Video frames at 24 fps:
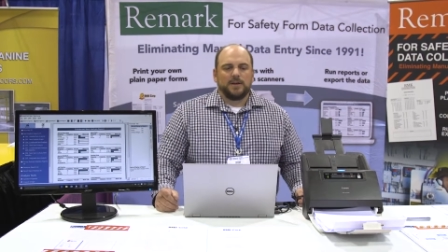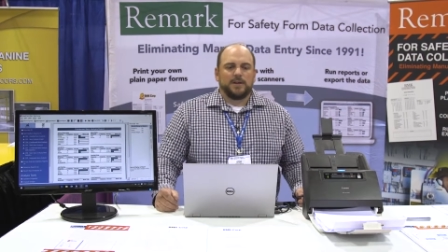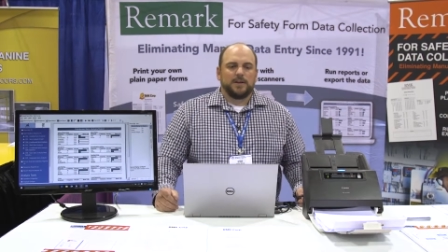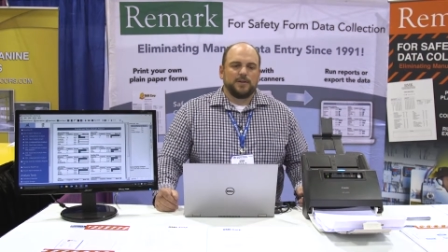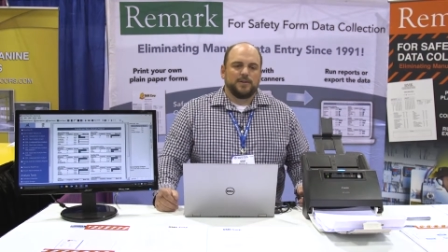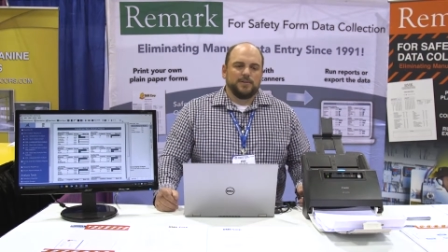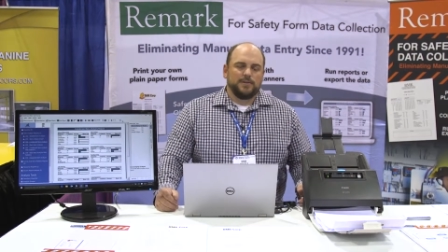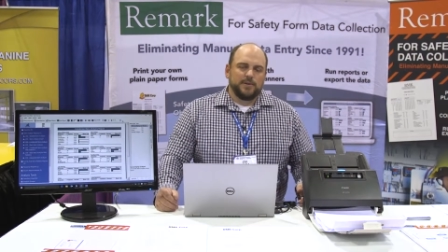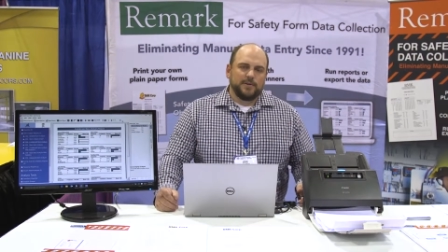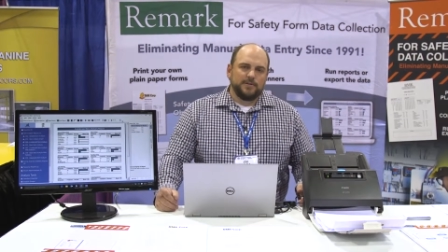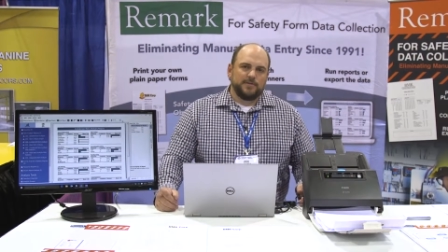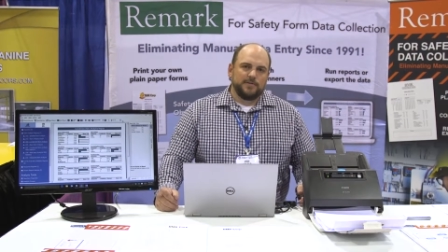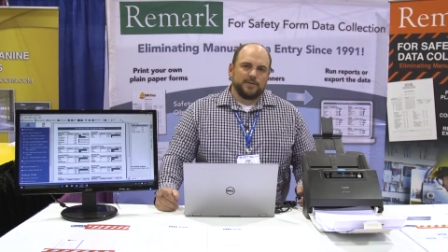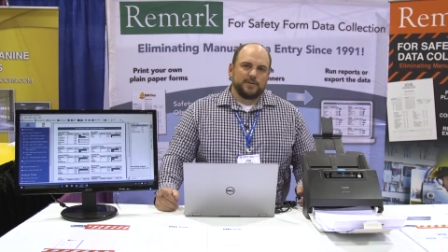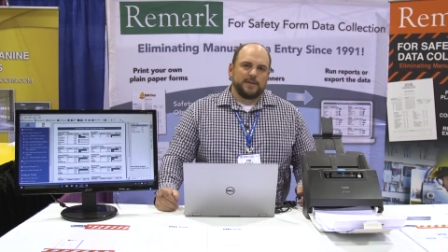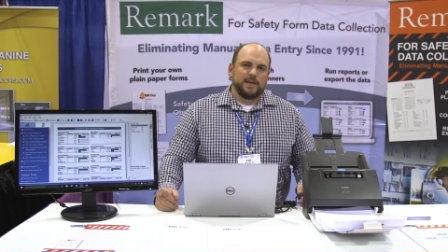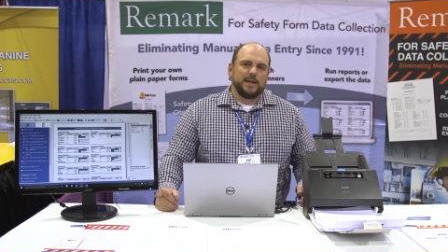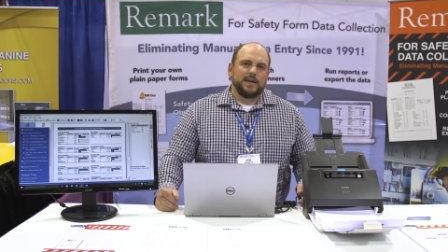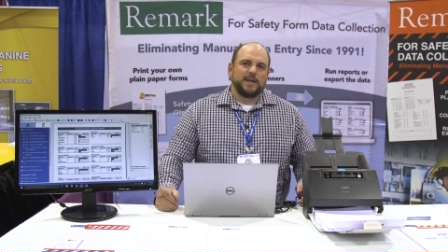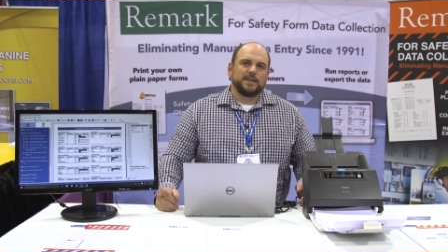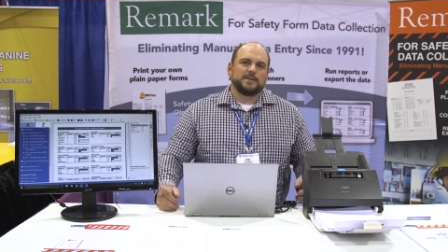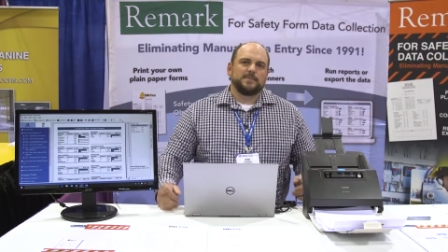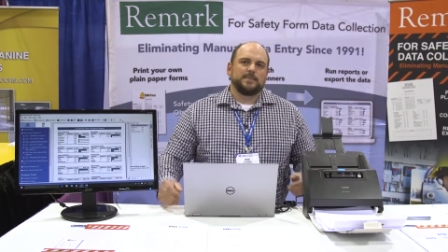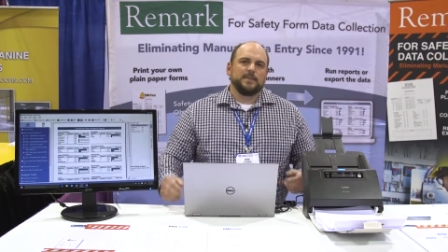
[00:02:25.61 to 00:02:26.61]
could do different
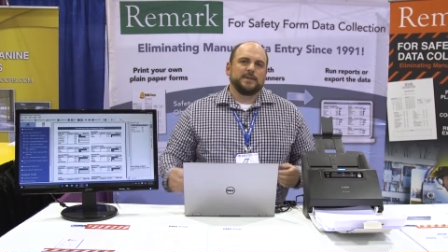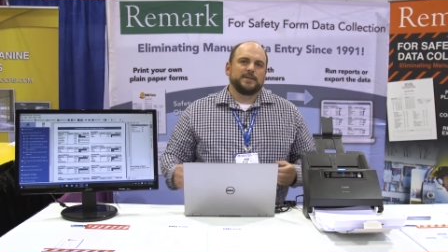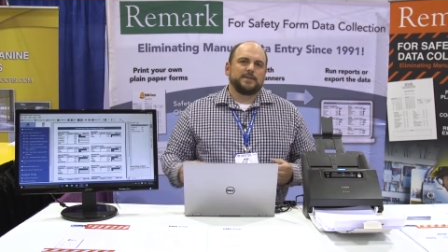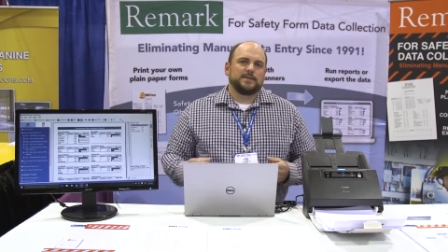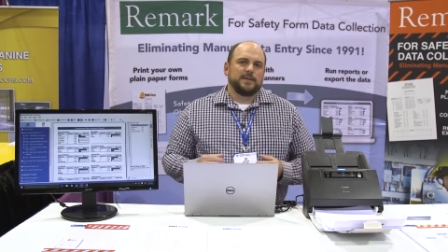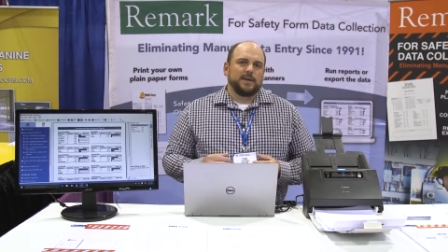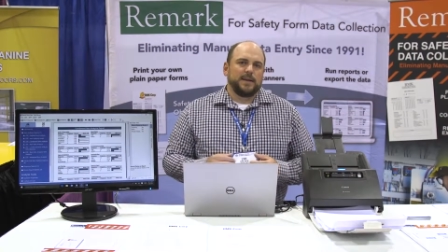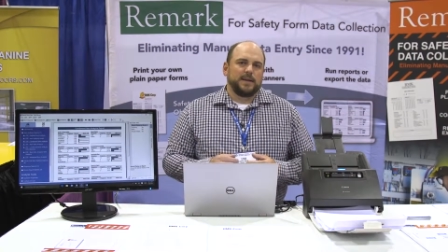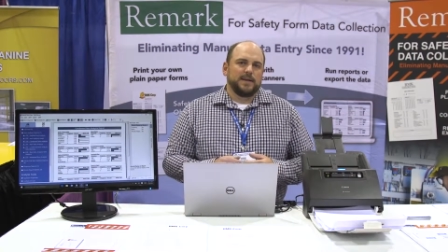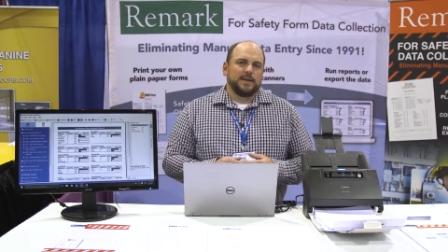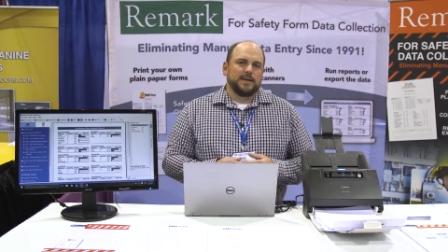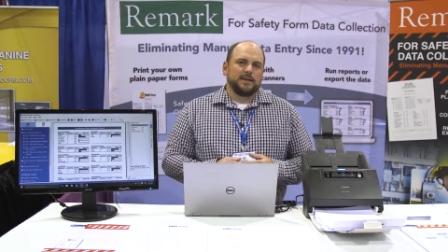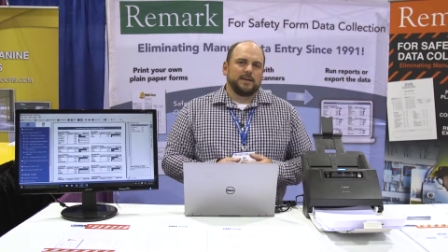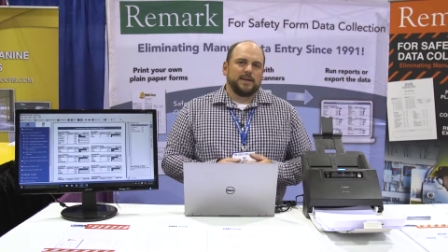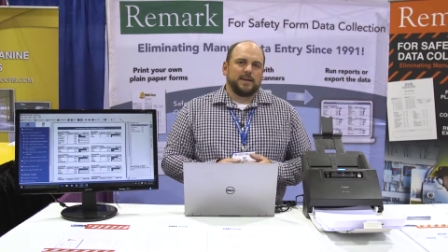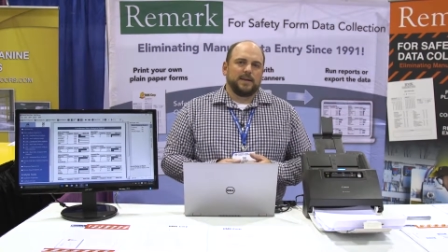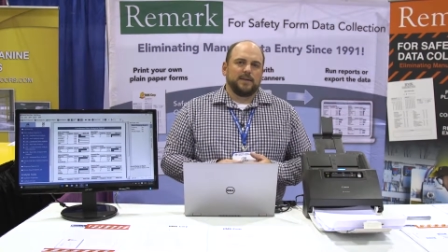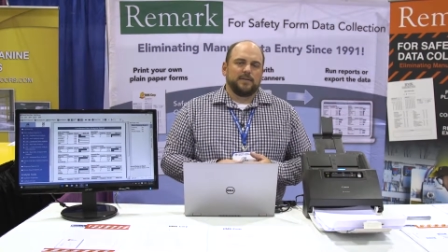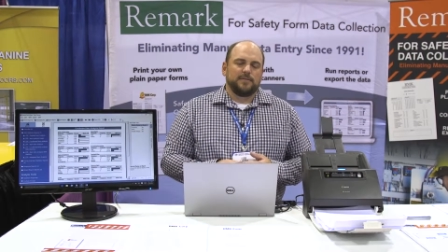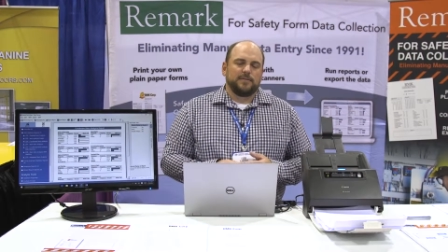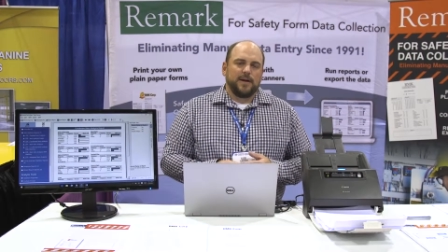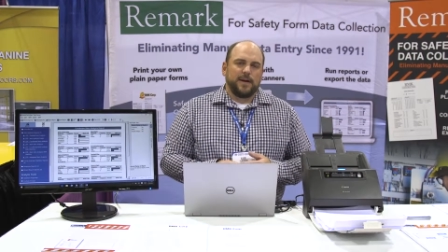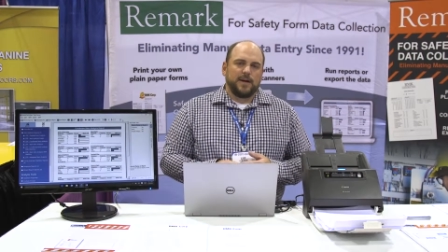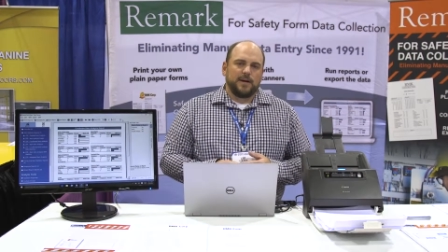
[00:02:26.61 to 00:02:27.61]
dates, basically any
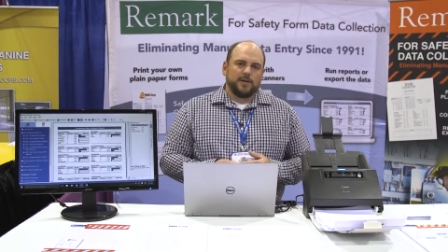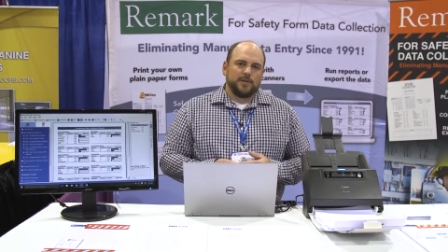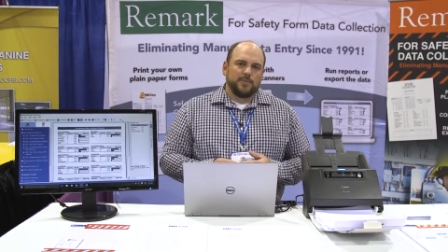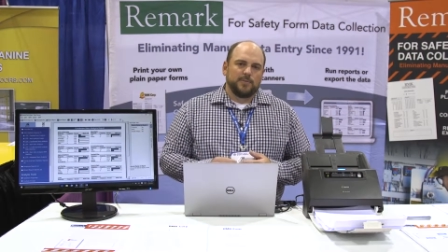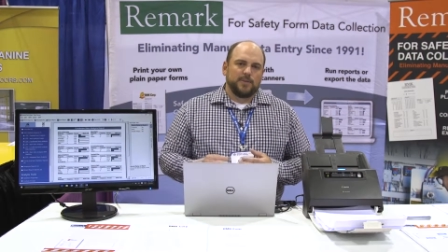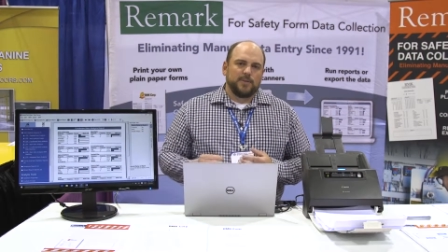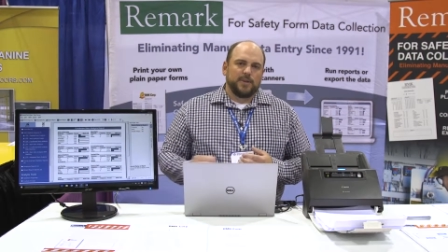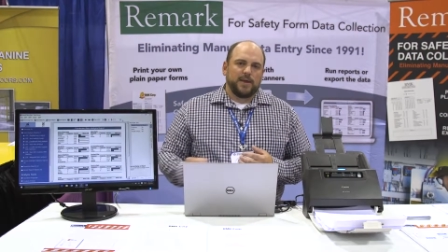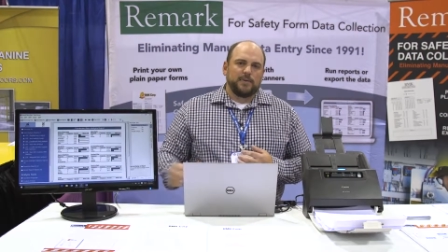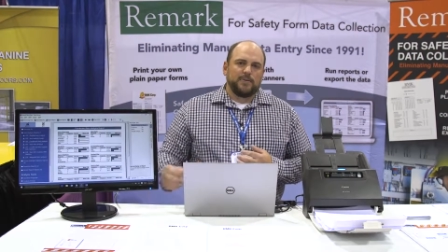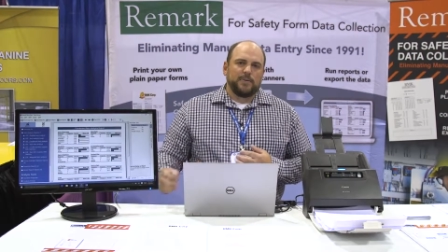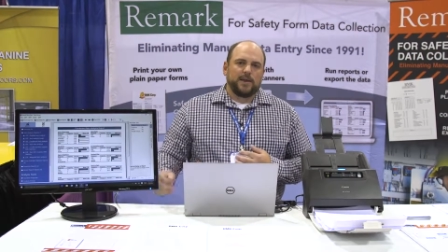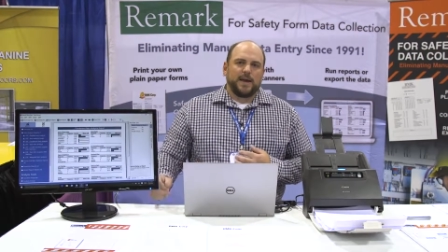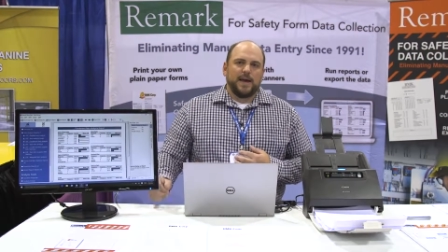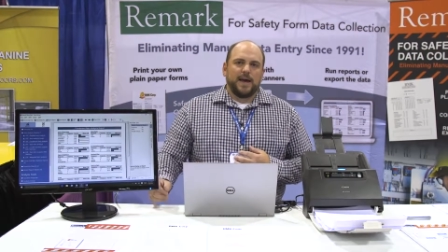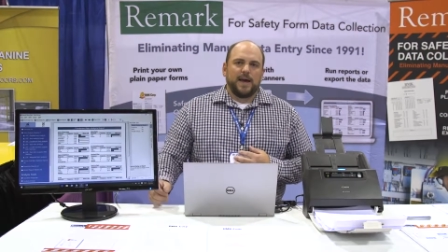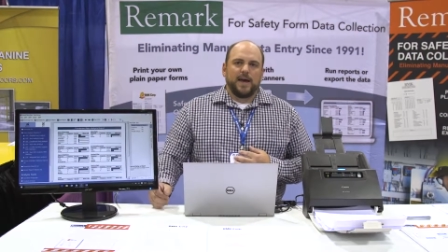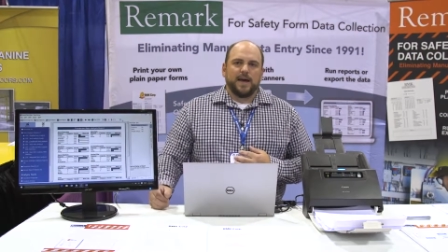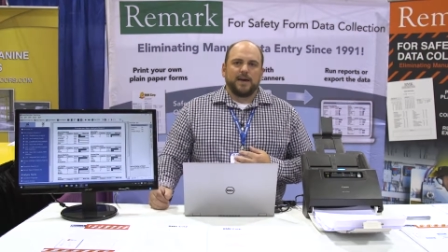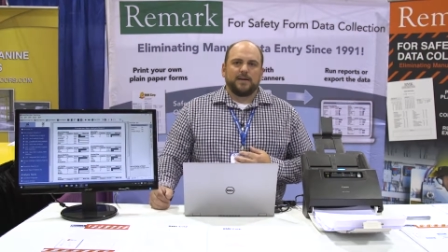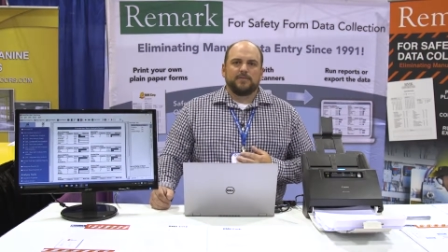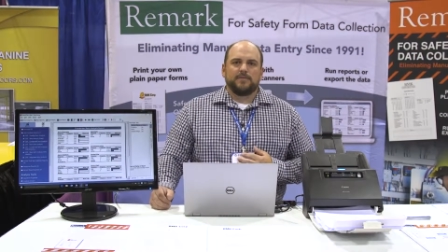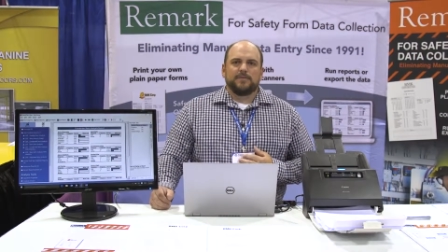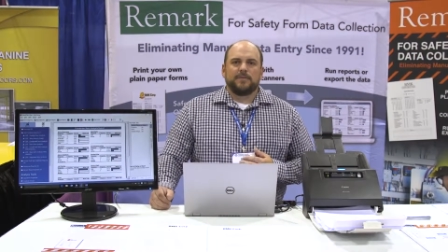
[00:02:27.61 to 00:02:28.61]
data variable that we
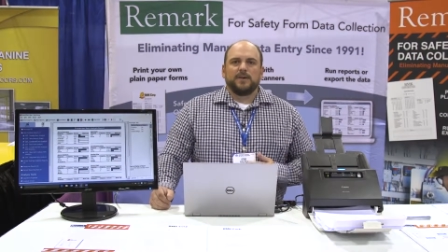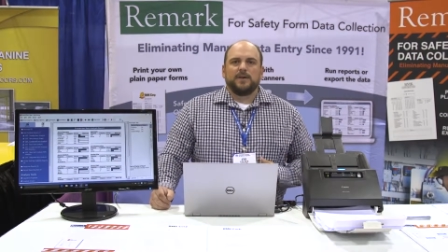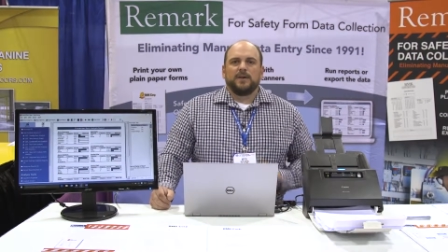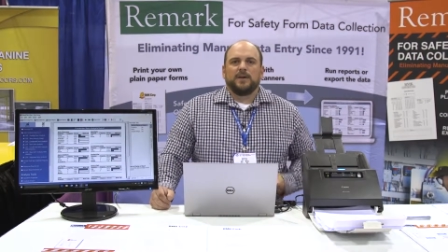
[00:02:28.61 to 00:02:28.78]
have,